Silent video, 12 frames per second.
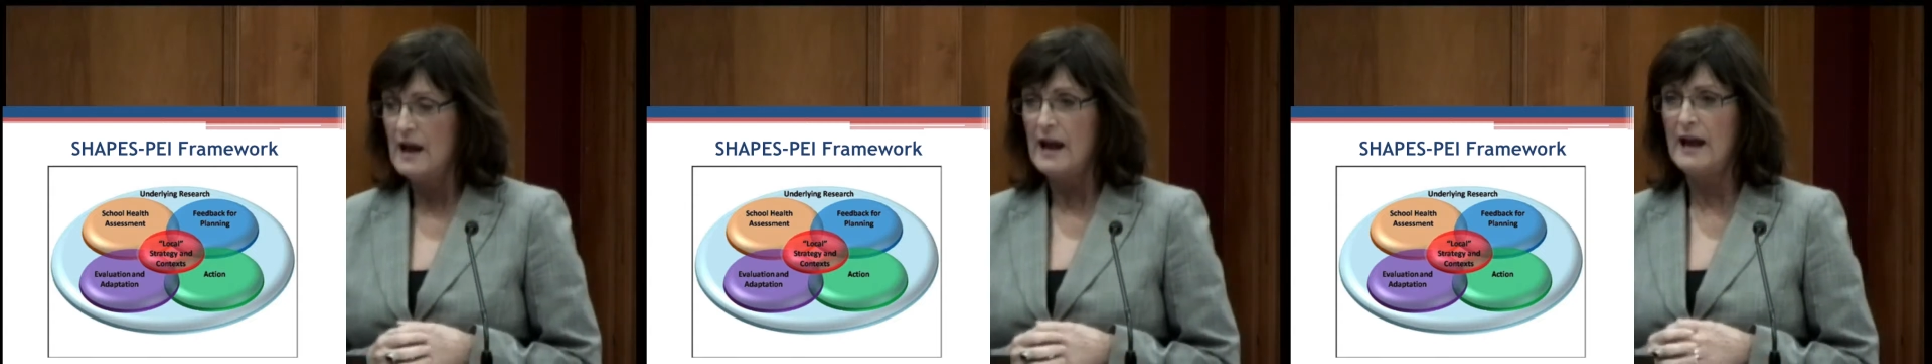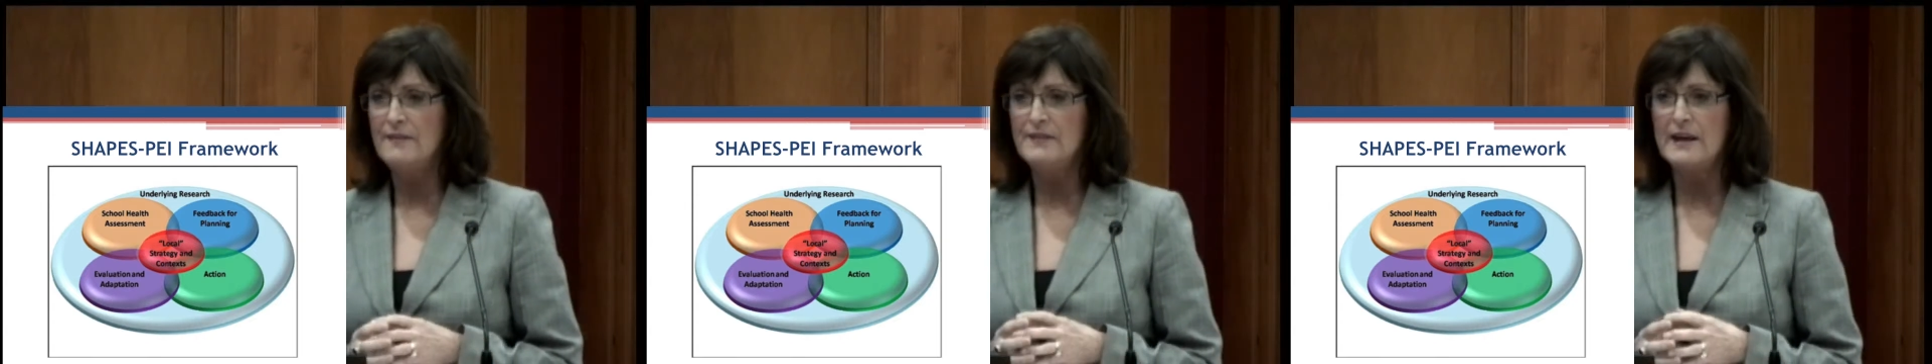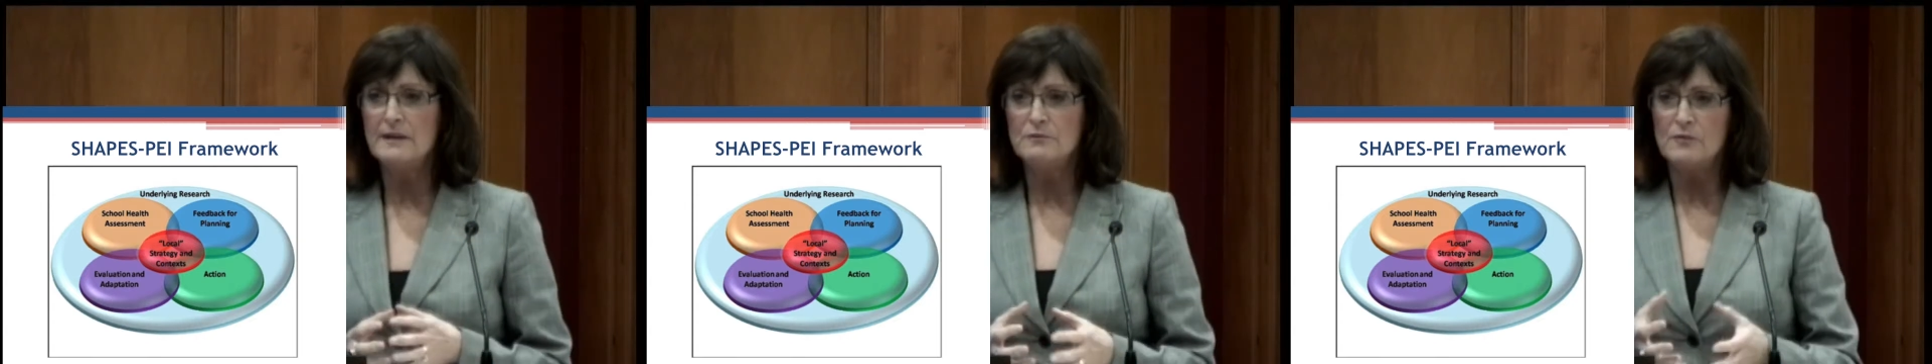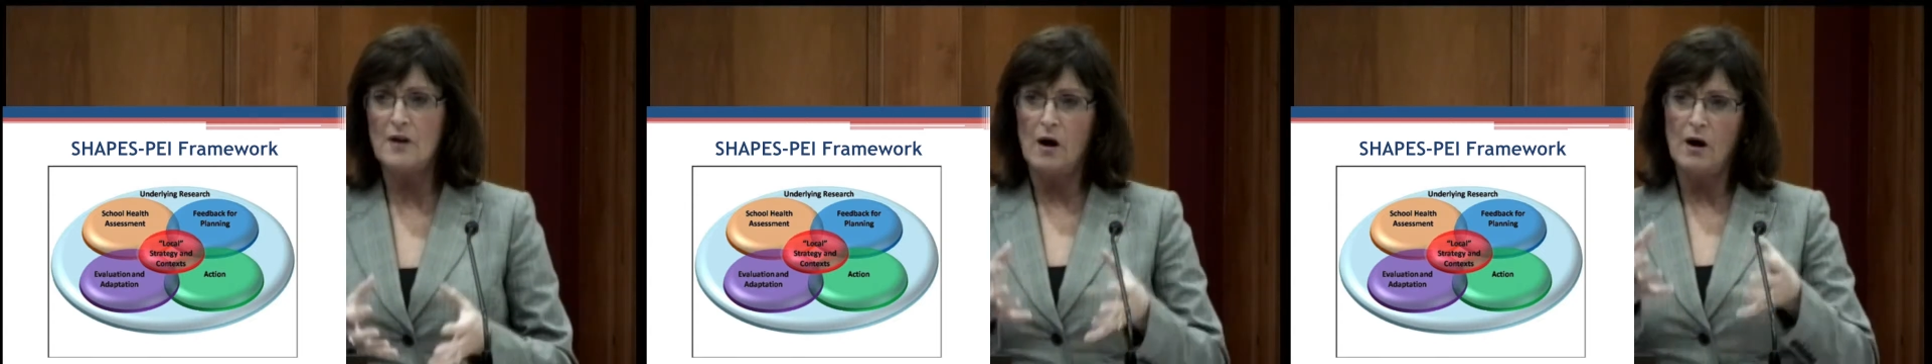And
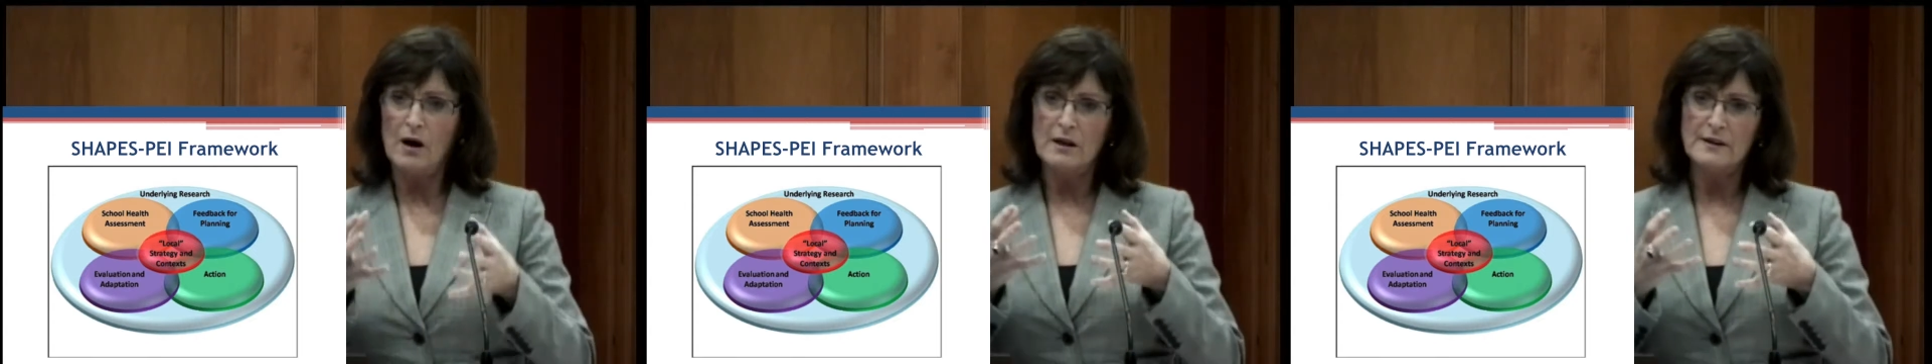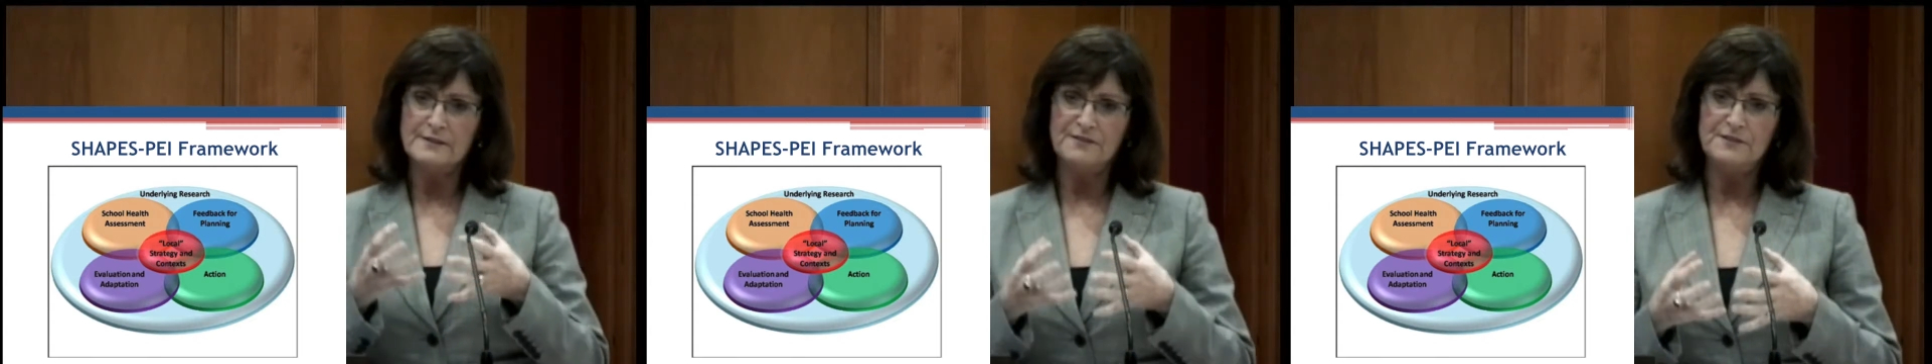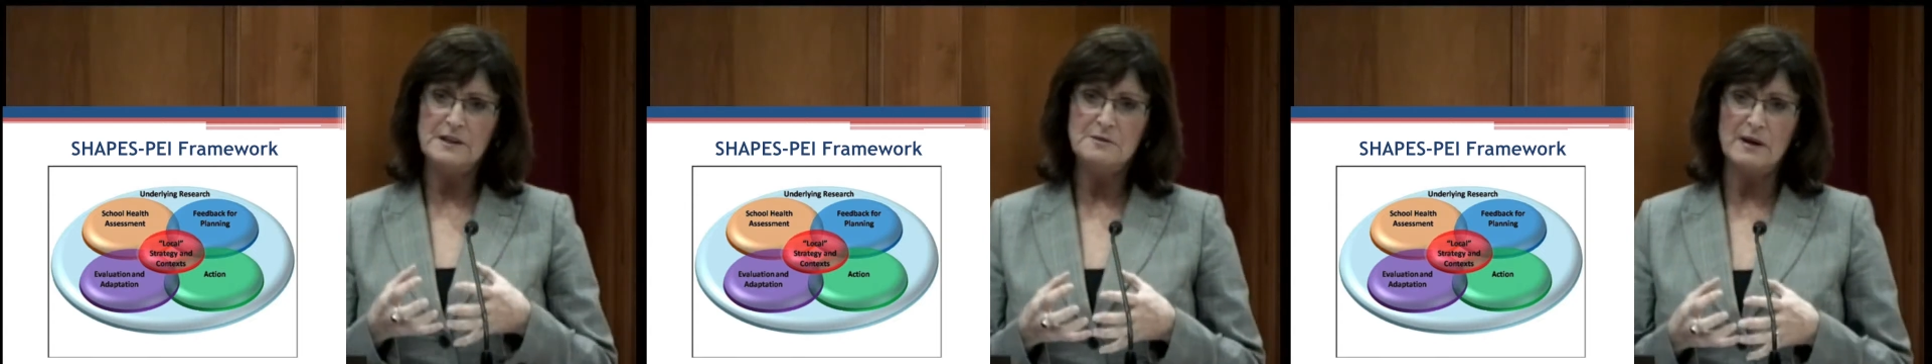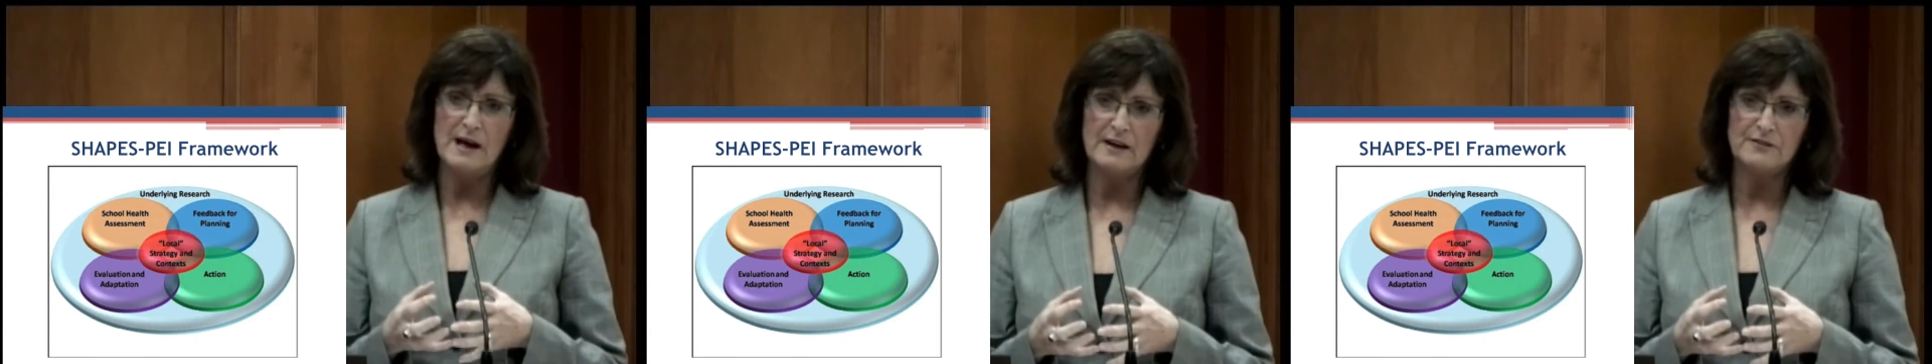then all the
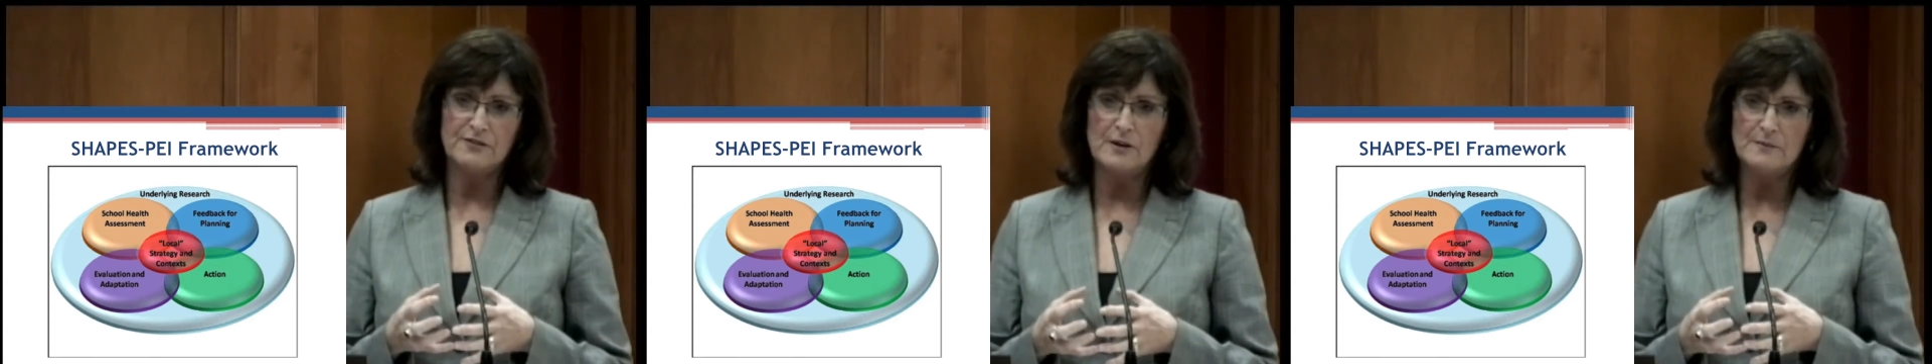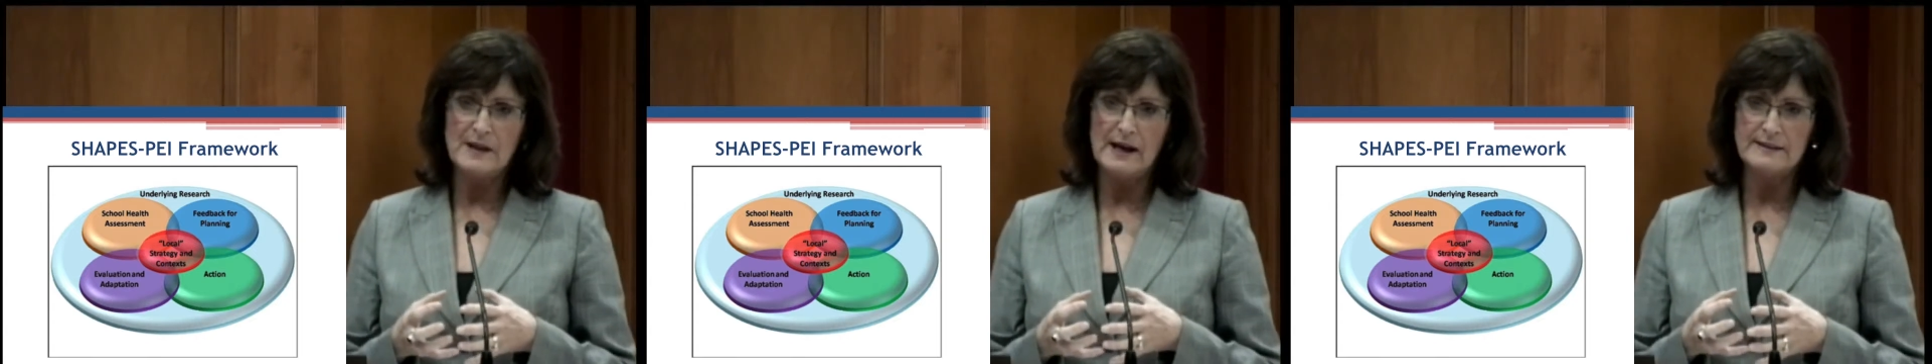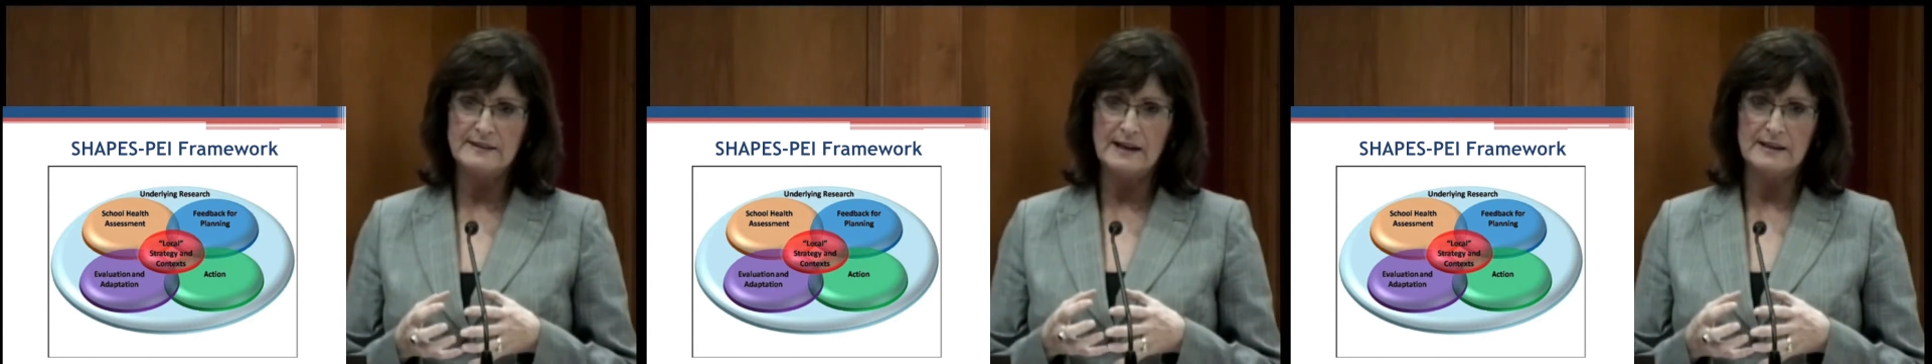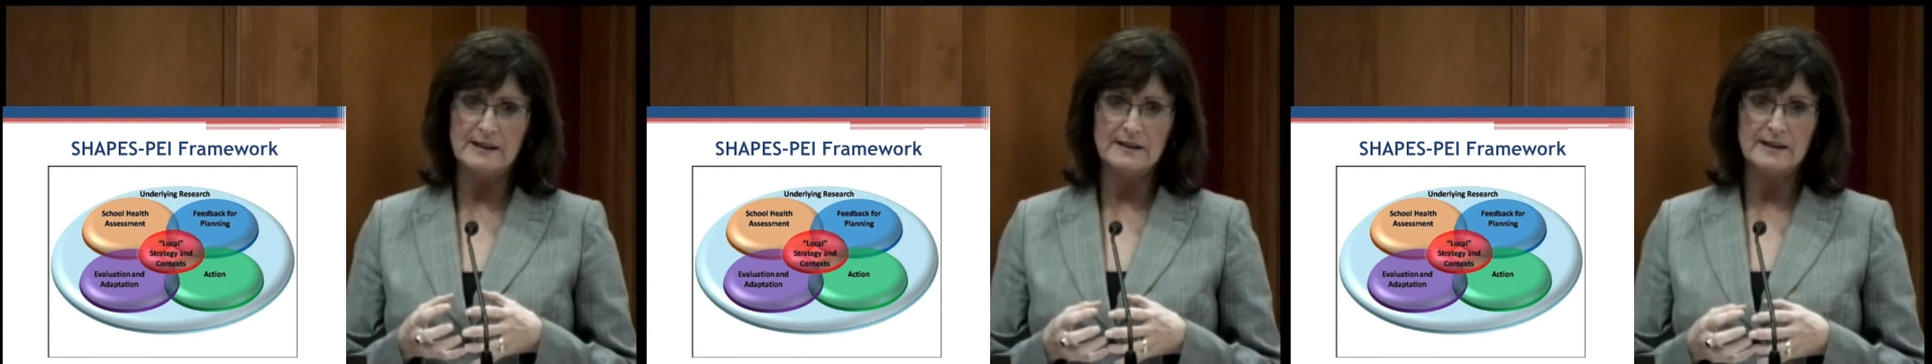feedback from that
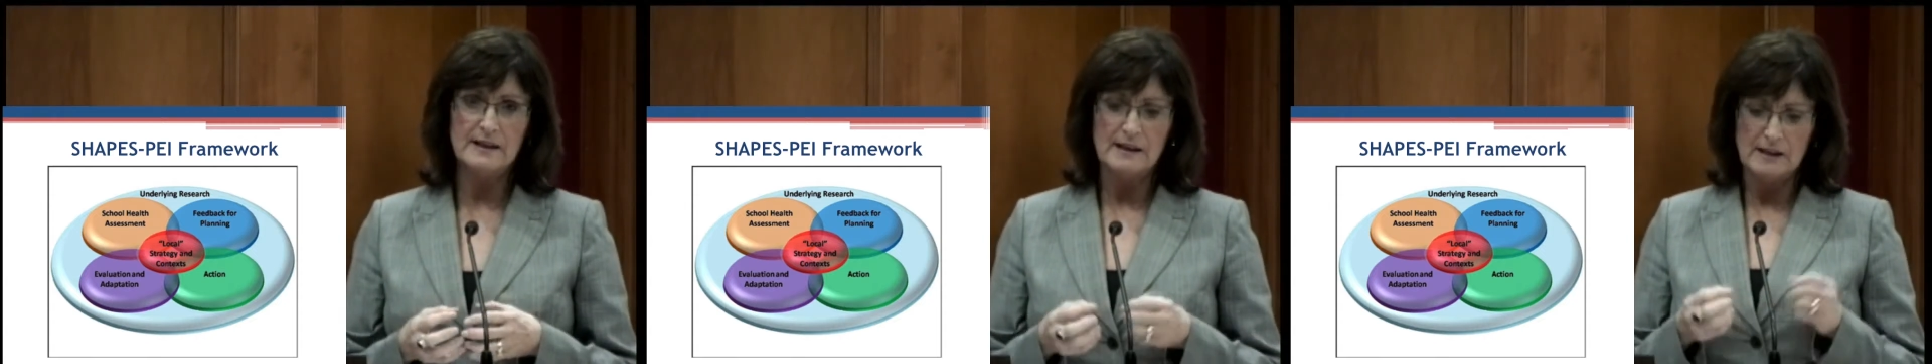data